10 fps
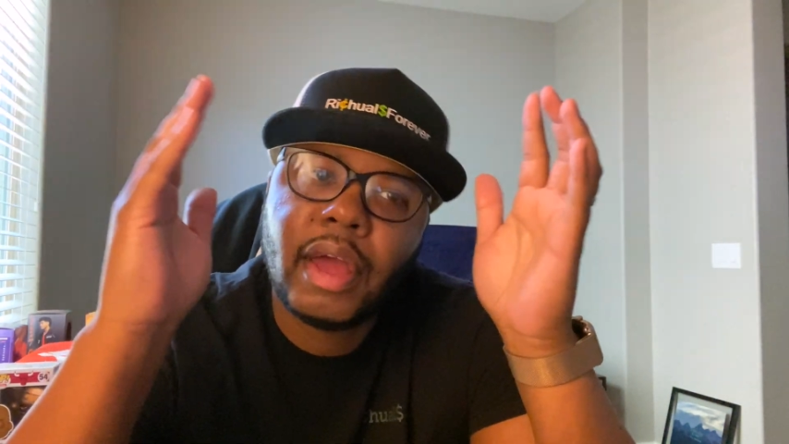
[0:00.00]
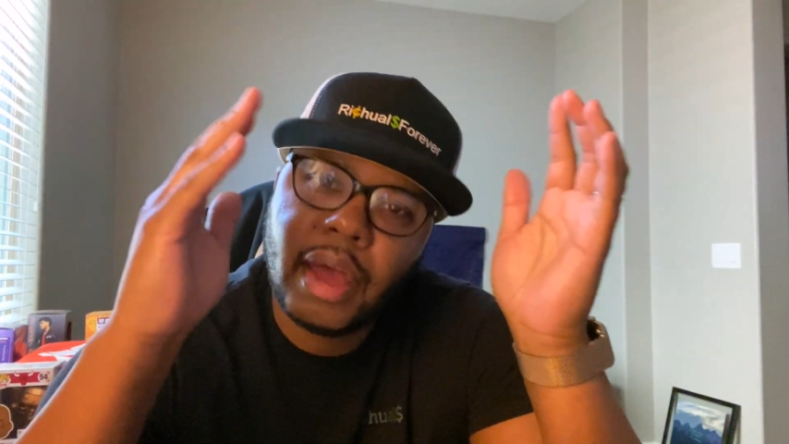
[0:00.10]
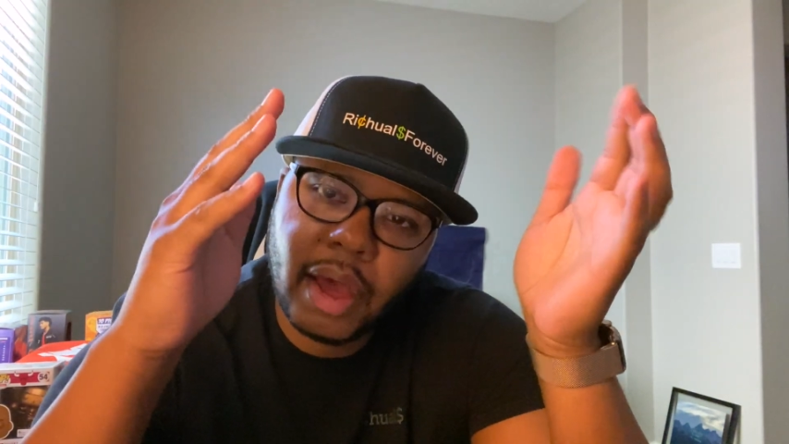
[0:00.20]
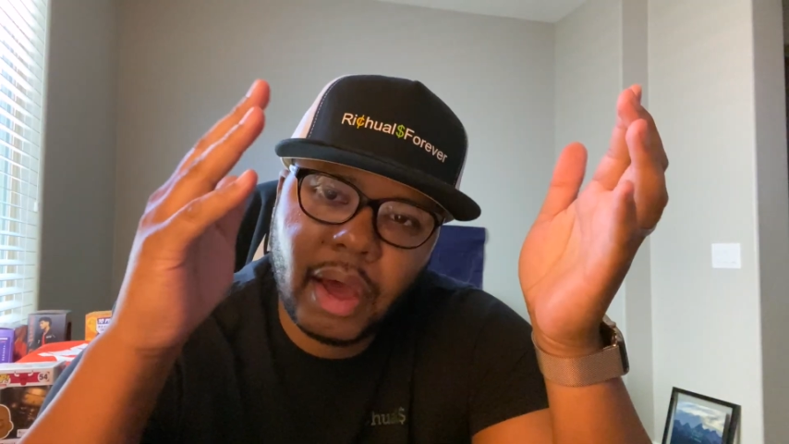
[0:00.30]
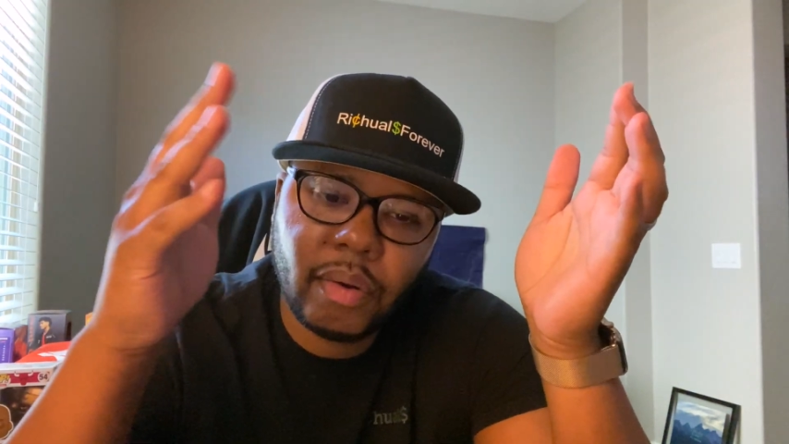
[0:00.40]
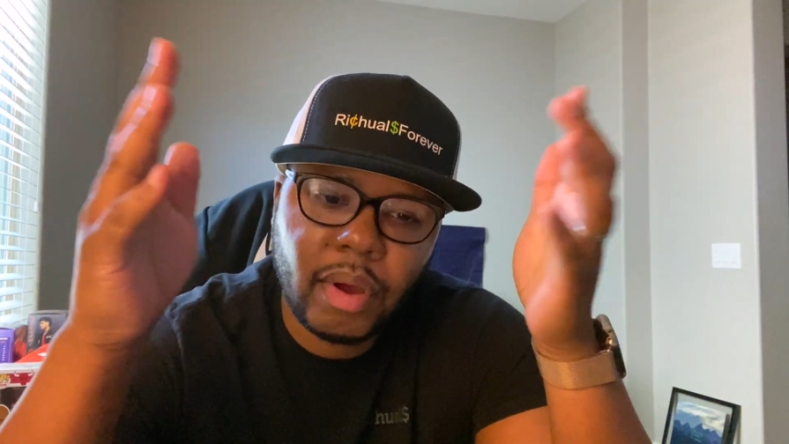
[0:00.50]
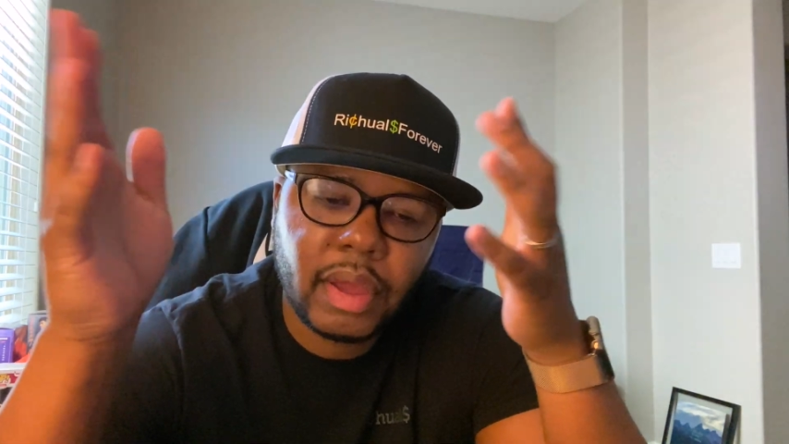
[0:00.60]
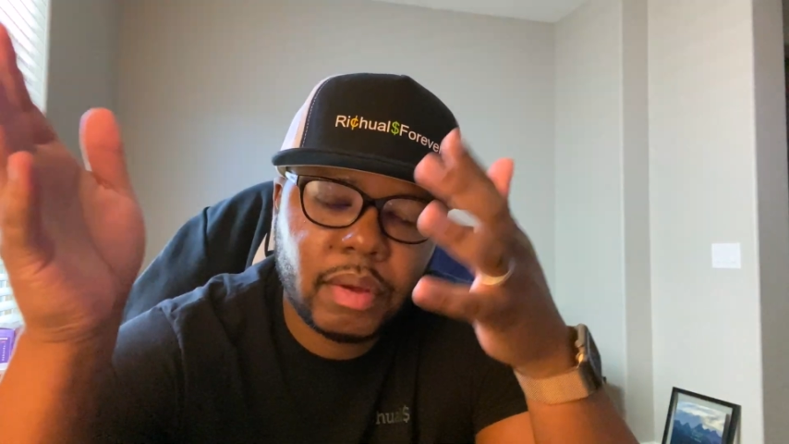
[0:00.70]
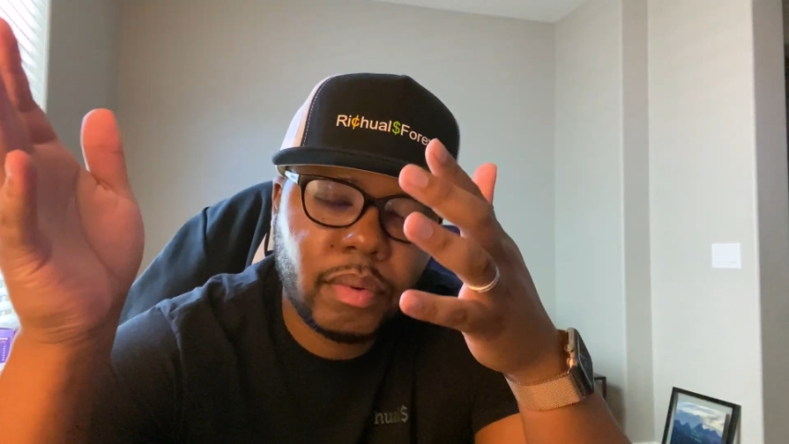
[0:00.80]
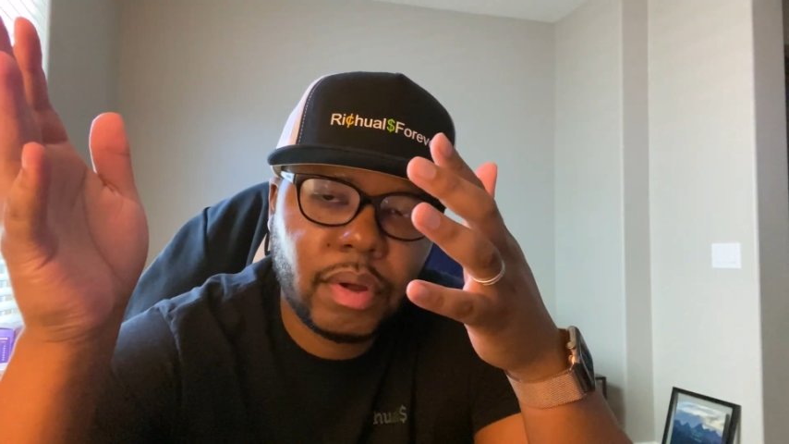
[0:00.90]
How do I
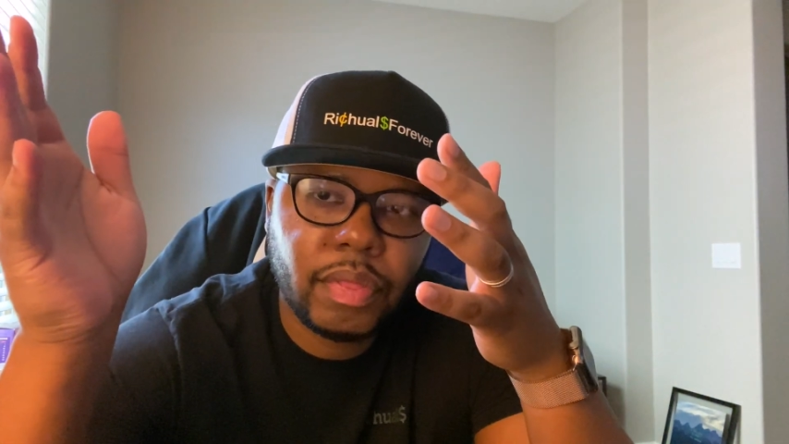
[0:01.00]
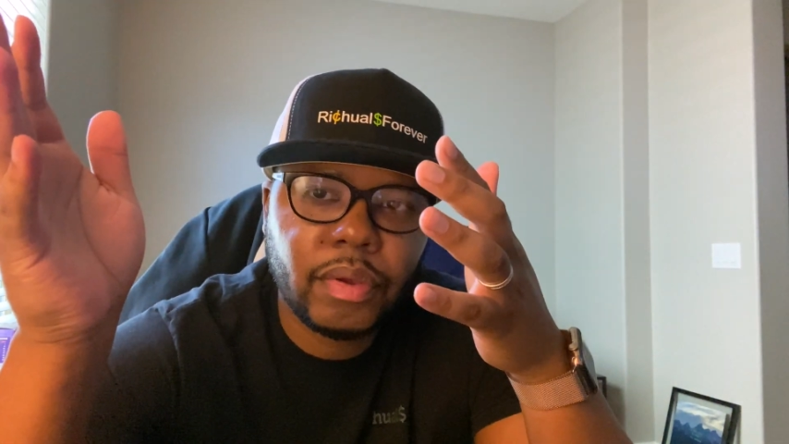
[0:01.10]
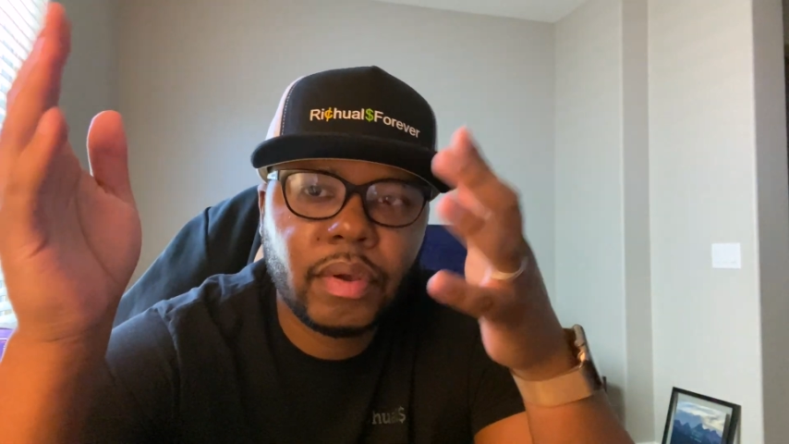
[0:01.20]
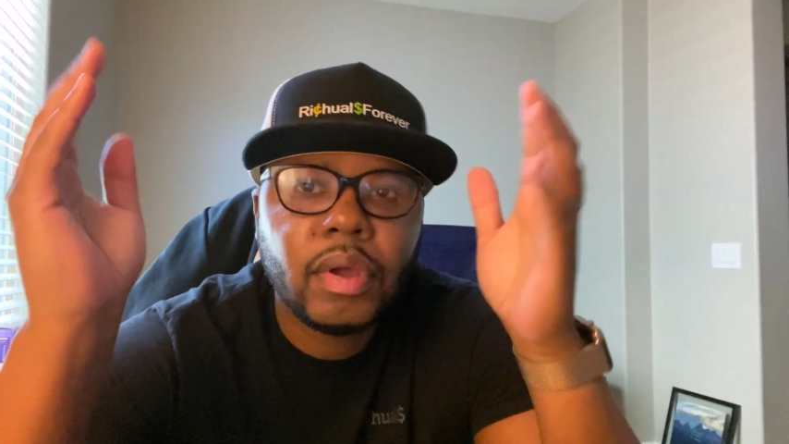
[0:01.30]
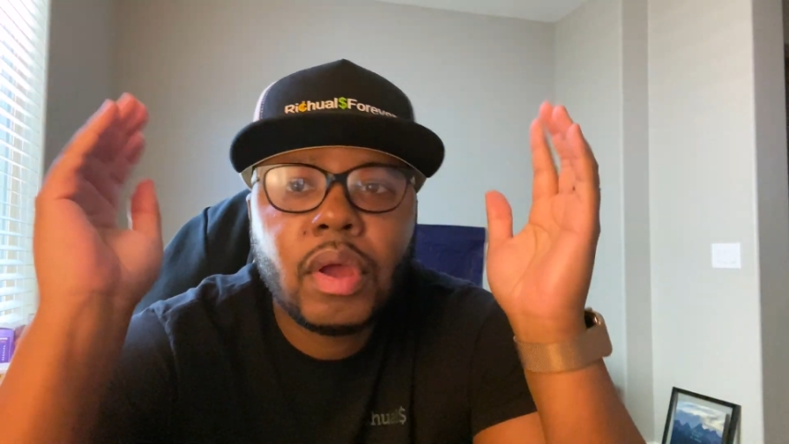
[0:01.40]
get wealthier?